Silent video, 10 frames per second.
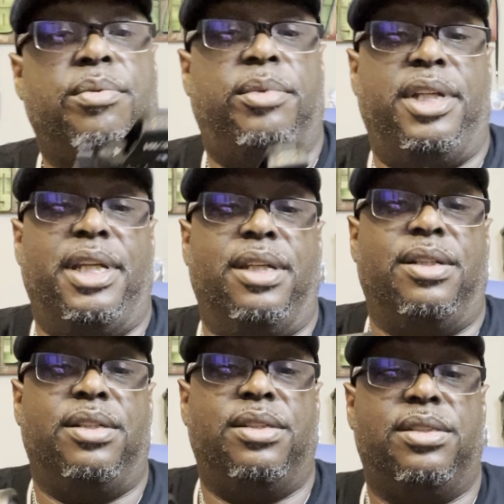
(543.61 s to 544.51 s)
But yeah,
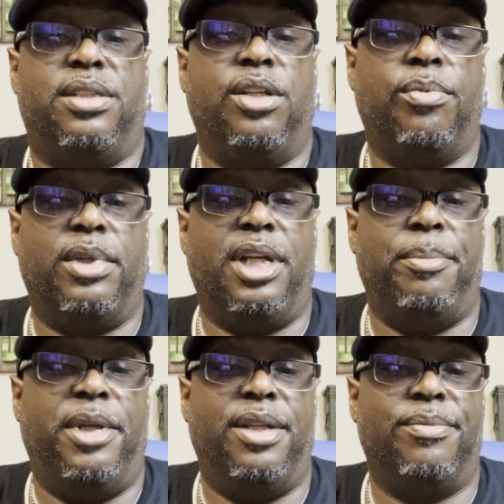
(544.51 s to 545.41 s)
it's a dope gun,
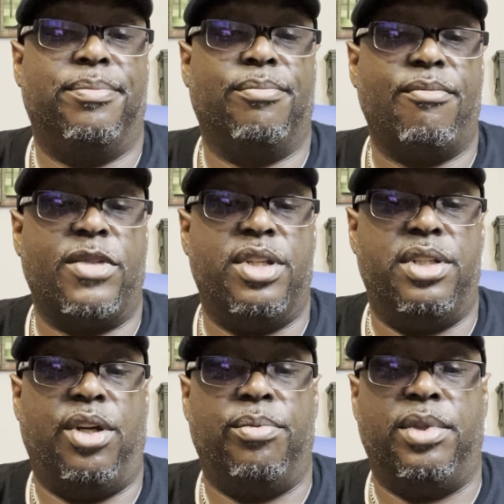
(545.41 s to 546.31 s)
man.
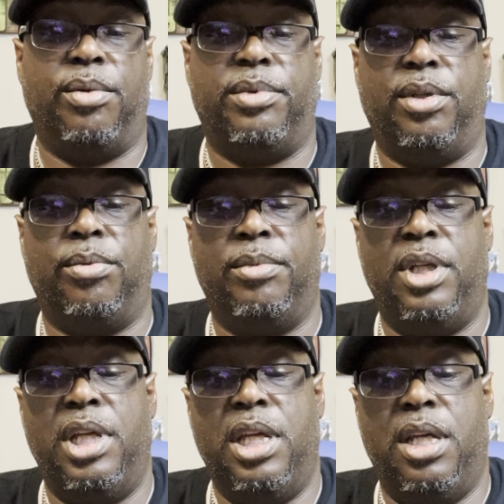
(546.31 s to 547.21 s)
Dope.
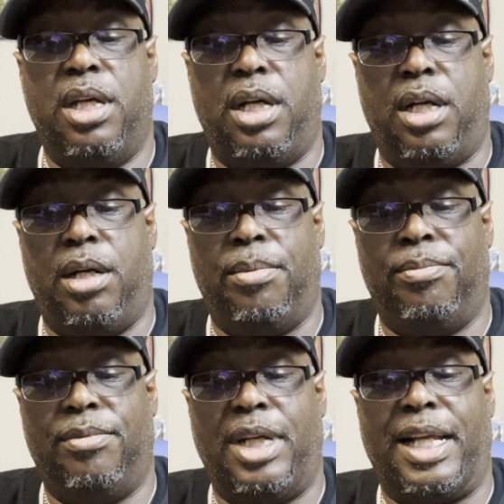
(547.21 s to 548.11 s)

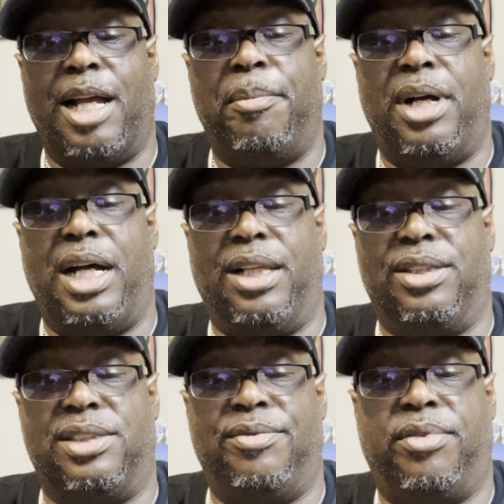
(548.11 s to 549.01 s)
I got my
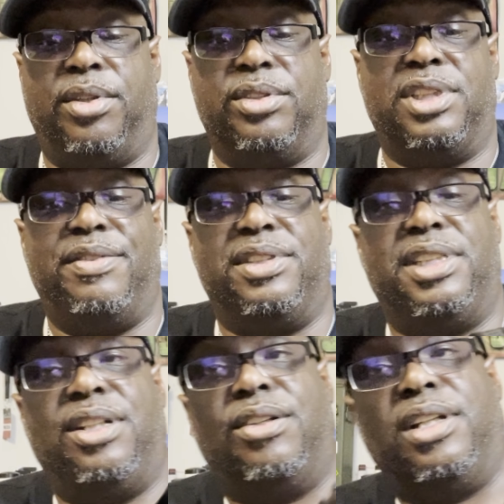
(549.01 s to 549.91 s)
Hollison
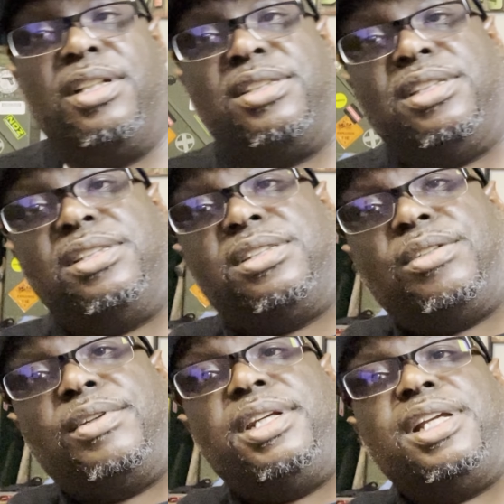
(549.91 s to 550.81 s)
407C on here. This is the
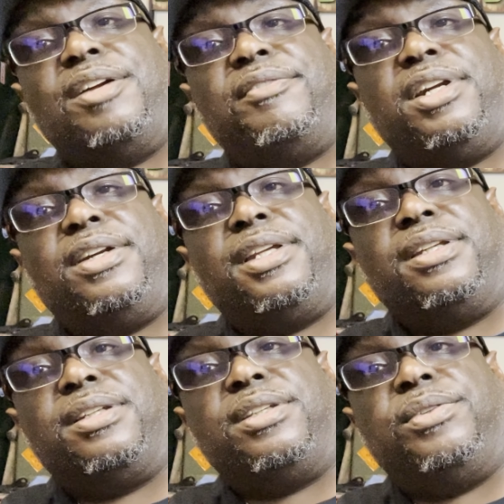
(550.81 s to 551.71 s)
green dot variant.
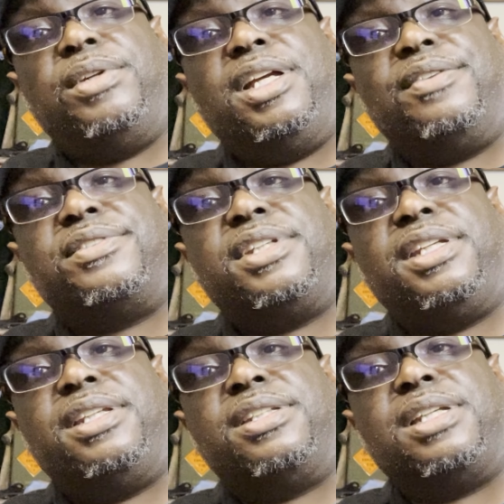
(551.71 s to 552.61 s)
You have
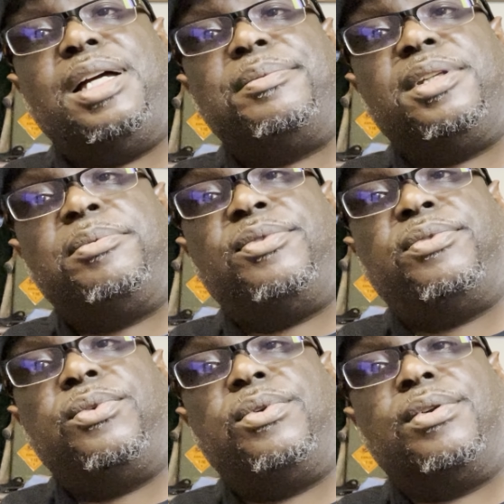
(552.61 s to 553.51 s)
seen this optic
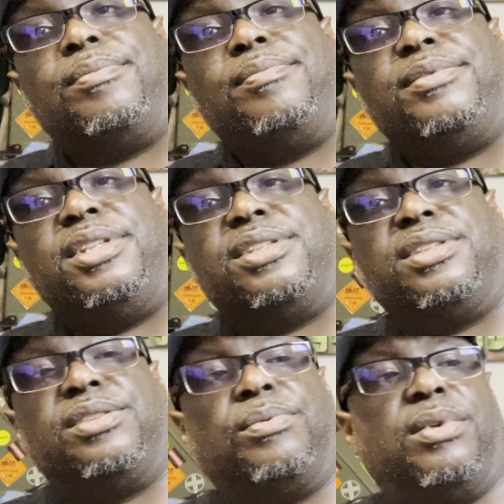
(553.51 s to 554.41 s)
before. This
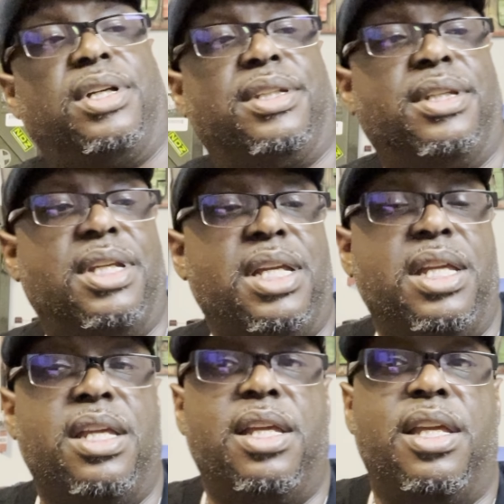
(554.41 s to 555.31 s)
is the one
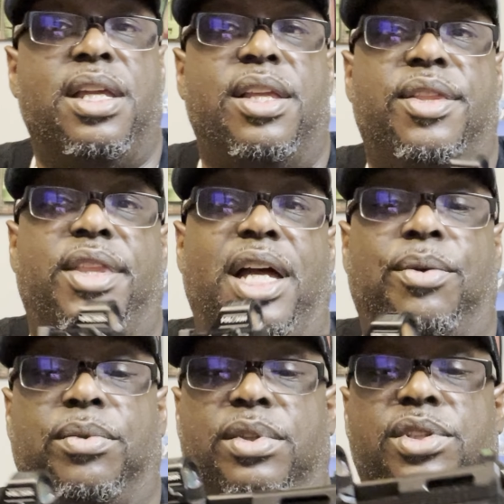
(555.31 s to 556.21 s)
that
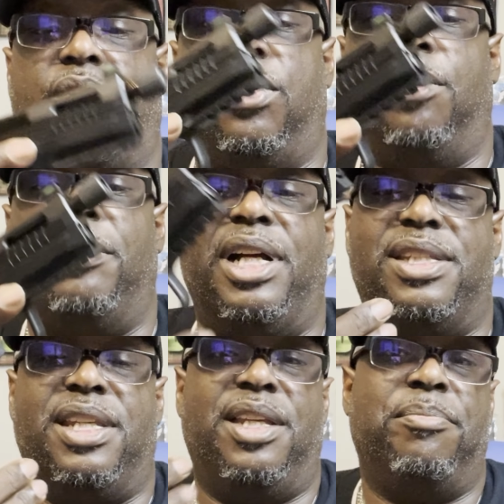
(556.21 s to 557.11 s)
was on my
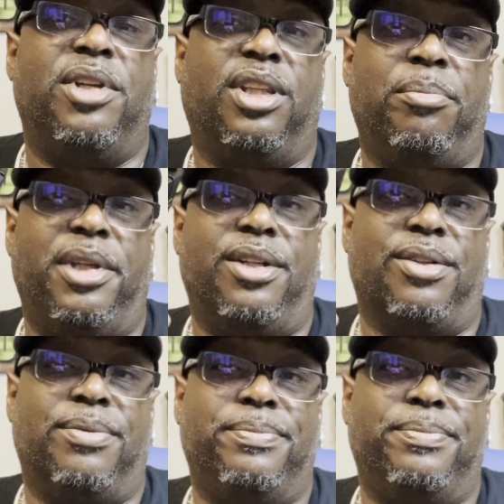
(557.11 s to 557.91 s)
10 millimeter.